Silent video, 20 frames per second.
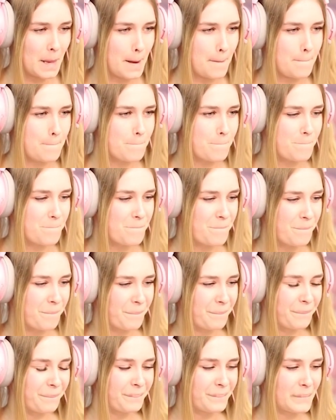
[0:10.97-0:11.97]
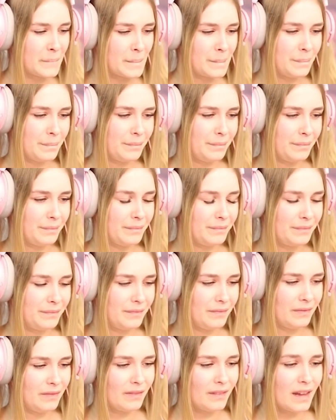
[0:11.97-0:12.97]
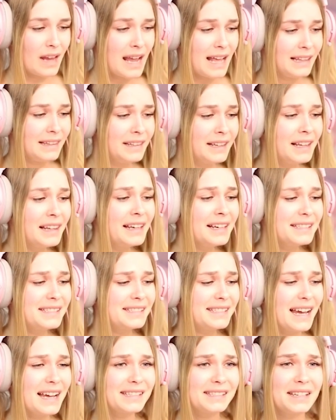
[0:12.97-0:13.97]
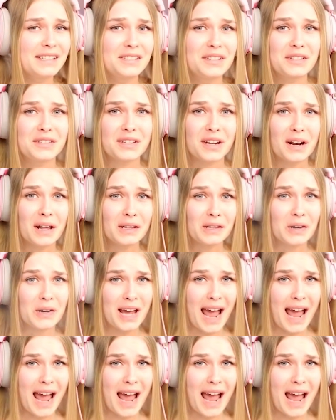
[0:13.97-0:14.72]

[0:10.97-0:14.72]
During the recent years, we have seen the rise of many amazing